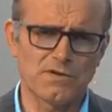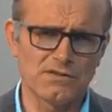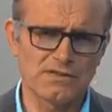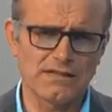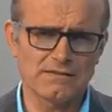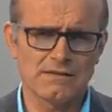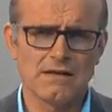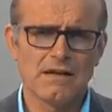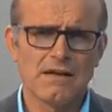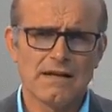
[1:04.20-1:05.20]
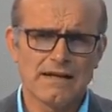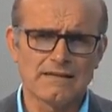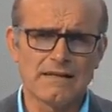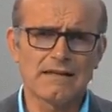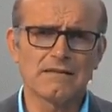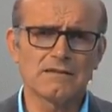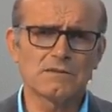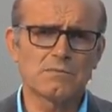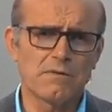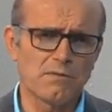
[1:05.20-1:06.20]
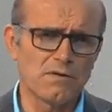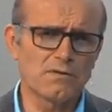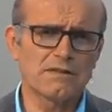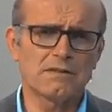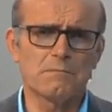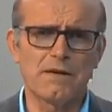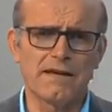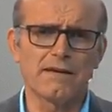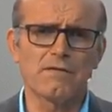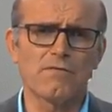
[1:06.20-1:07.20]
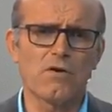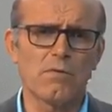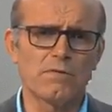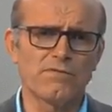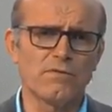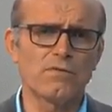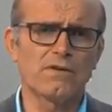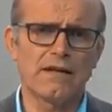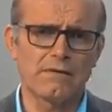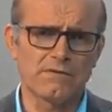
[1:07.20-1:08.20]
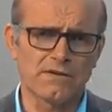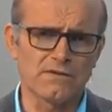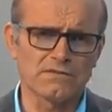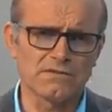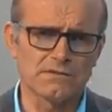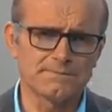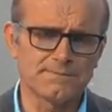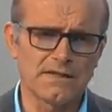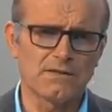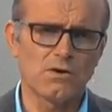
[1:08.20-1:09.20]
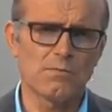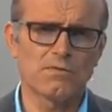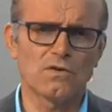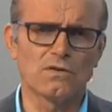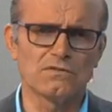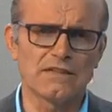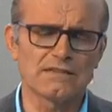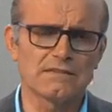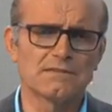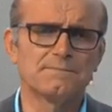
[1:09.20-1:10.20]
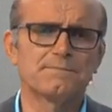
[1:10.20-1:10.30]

projects in the Netherlands where we looked at the planning of urban food and agriculture in an urban context.